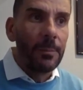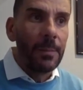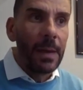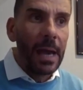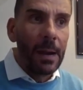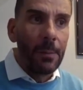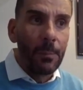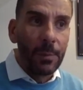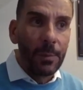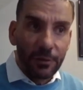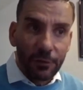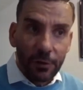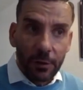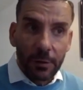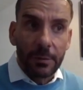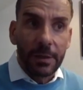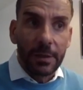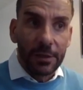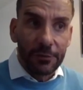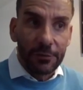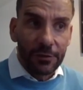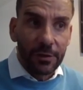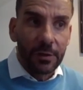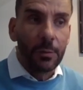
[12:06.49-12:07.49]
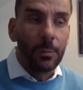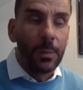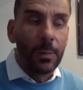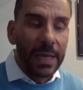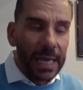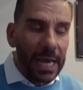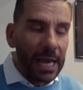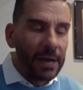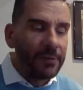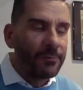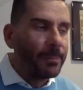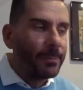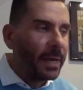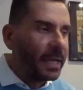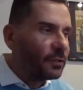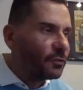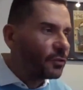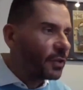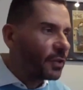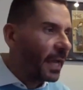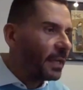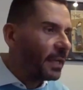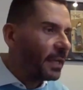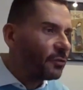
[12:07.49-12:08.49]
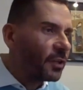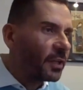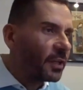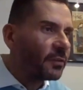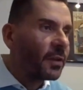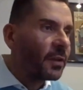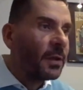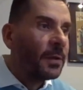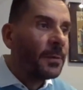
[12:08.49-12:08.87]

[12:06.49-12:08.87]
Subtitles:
and we do listen, and we have made changes.